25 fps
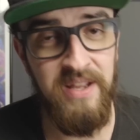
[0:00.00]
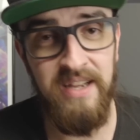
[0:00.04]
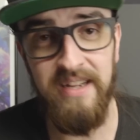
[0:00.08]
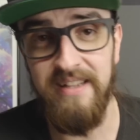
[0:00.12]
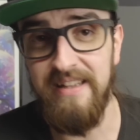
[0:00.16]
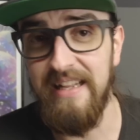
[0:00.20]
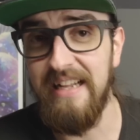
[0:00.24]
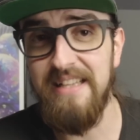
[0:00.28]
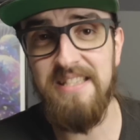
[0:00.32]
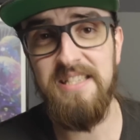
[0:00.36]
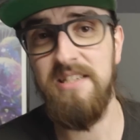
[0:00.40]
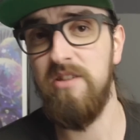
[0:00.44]

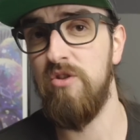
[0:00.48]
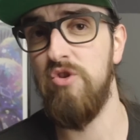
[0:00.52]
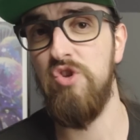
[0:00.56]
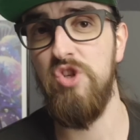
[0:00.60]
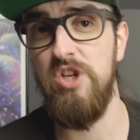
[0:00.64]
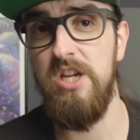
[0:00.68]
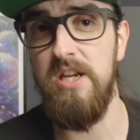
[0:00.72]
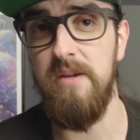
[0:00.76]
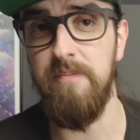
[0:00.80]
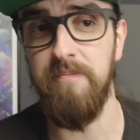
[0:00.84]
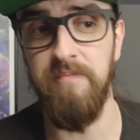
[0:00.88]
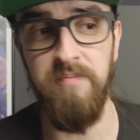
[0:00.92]
And that's in
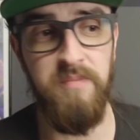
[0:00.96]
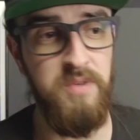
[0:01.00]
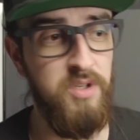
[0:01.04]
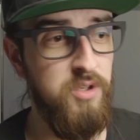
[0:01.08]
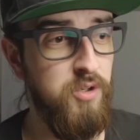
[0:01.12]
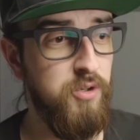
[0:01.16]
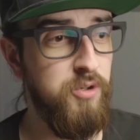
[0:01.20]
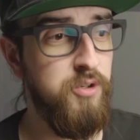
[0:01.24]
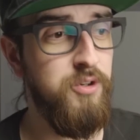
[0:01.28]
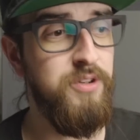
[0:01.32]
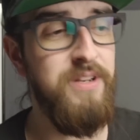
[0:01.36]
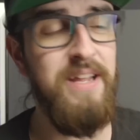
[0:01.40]
G.
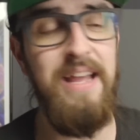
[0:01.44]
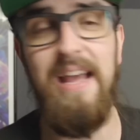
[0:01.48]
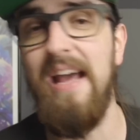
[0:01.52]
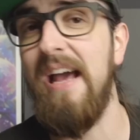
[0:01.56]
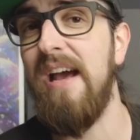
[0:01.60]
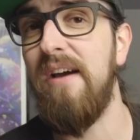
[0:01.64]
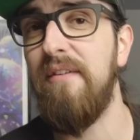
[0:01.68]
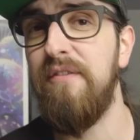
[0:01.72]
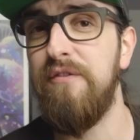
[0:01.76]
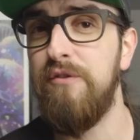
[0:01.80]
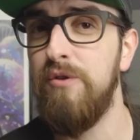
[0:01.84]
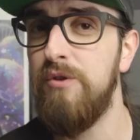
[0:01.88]
You're gonna
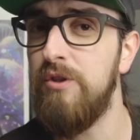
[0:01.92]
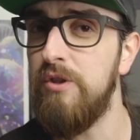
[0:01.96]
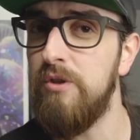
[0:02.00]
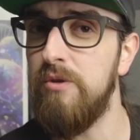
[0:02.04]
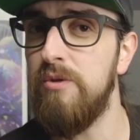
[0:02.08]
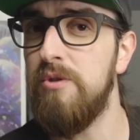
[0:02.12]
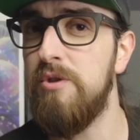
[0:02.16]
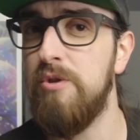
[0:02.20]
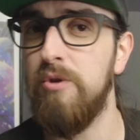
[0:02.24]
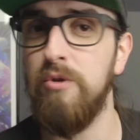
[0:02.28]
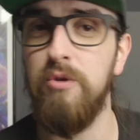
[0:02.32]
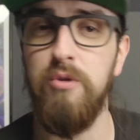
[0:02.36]
have to
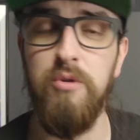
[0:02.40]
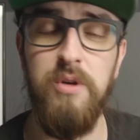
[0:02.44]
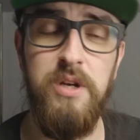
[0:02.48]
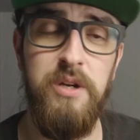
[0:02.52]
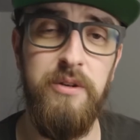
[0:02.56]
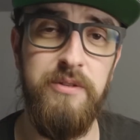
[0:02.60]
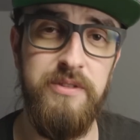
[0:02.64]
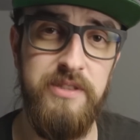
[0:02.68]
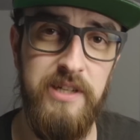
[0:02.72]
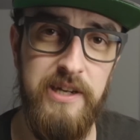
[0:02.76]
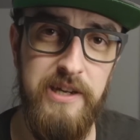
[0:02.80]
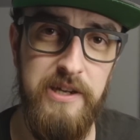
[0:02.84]
use your
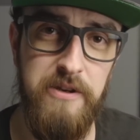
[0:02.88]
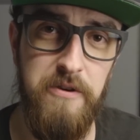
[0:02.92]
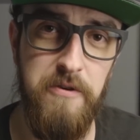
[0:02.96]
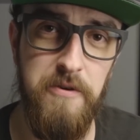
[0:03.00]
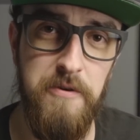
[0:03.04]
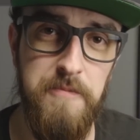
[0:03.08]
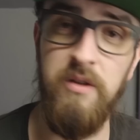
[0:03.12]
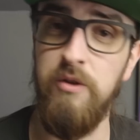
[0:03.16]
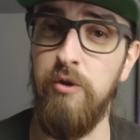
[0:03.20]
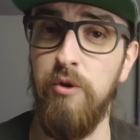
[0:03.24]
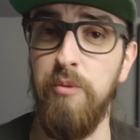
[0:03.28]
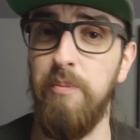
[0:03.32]
Crayon
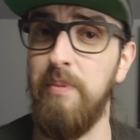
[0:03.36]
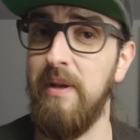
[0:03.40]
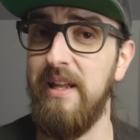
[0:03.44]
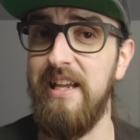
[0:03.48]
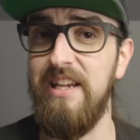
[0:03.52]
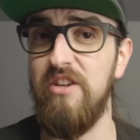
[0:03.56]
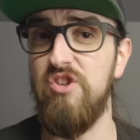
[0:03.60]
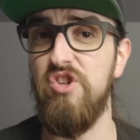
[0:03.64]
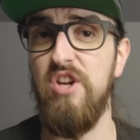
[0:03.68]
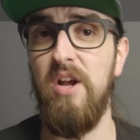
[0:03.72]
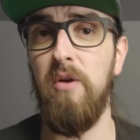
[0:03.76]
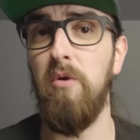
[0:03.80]
Tiger. You're
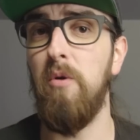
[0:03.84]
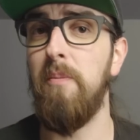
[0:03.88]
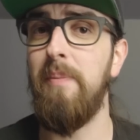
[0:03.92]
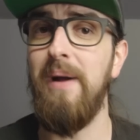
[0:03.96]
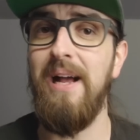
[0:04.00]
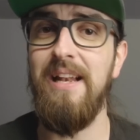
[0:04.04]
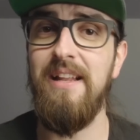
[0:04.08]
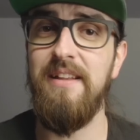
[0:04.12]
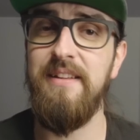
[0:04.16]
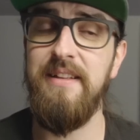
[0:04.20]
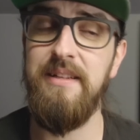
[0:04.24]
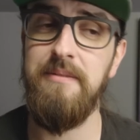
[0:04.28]
playing Shadow
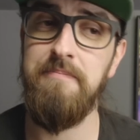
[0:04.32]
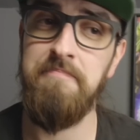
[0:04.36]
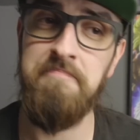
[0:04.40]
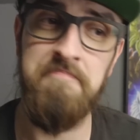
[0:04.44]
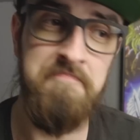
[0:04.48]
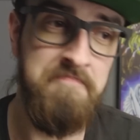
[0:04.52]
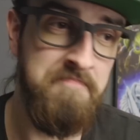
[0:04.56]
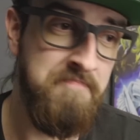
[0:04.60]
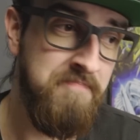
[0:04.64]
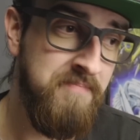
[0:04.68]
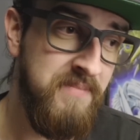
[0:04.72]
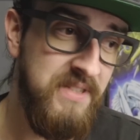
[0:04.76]
Paladin?
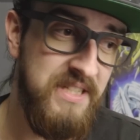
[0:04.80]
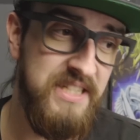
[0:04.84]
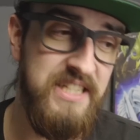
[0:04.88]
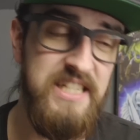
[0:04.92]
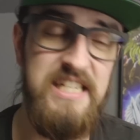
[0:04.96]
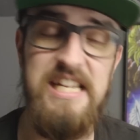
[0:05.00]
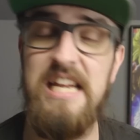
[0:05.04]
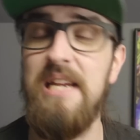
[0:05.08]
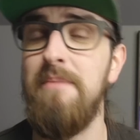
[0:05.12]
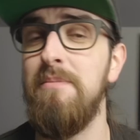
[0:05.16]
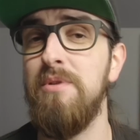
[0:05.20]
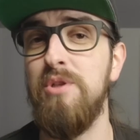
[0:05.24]

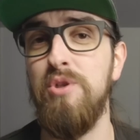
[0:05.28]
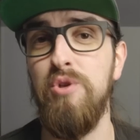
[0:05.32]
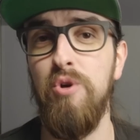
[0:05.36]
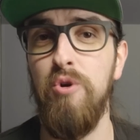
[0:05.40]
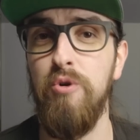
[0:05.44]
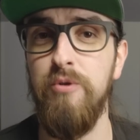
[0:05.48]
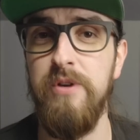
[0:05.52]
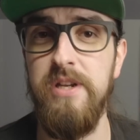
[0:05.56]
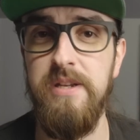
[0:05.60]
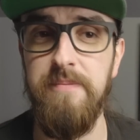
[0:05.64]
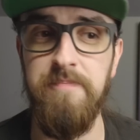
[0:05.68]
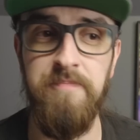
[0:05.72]
Same
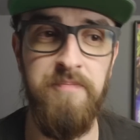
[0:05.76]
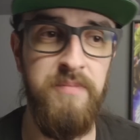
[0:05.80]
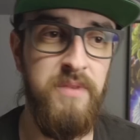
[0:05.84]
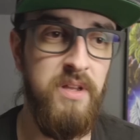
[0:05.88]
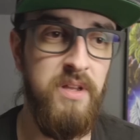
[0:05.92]
story.